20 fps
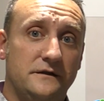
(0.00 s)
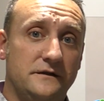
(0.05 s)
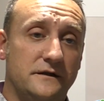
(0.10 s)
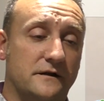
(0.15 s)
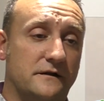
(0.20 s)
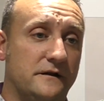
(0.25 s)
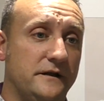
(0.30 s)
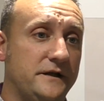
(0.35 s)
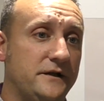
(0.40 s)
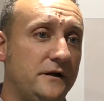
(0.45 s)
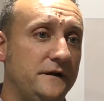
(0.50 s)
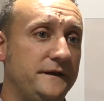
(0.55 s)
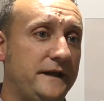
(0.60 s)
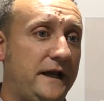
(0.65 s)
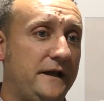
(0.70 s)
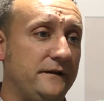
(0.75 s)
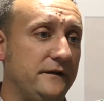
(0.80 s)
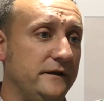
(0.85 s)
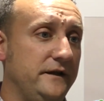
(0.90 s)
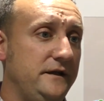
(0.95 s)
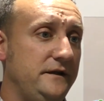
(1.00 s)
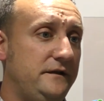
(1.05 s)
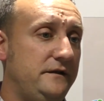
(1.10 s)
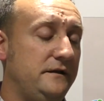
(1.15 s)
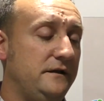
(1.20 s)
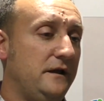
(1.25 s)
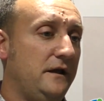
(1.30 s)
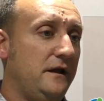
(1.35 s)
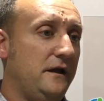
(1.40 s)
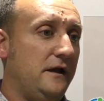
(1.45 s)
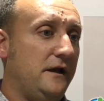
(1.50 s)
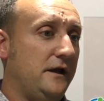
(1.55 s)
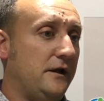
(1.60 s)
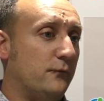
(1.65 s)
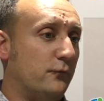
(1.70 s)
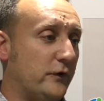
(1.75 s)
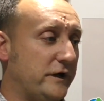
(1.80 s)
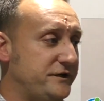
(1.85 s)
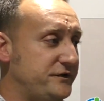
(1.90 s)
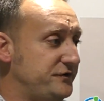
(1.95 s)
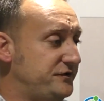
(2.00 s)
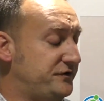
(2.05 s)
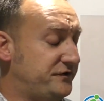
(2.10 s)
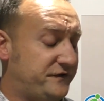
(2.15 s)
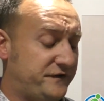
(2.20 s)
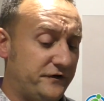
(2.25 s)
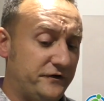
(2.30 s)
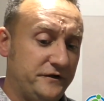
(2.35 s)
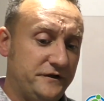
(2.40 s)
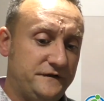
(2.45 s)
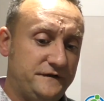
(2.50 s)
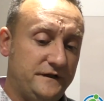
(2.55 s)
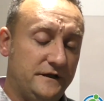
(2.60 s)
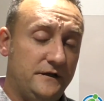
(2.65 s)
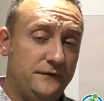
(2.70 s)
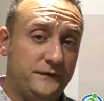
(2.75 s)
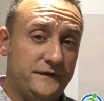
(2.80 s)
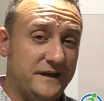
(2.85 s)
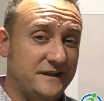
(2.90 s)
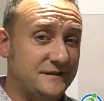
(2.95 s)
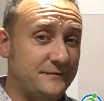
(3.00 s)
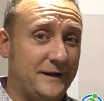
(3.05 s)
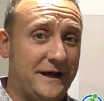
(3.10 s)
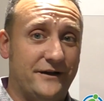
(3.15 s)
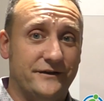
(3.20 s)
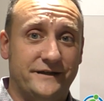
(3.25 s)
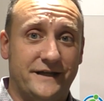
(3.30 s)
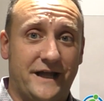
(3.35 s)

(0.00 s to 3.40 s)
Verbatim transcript: You click on that link, register yourself, takes about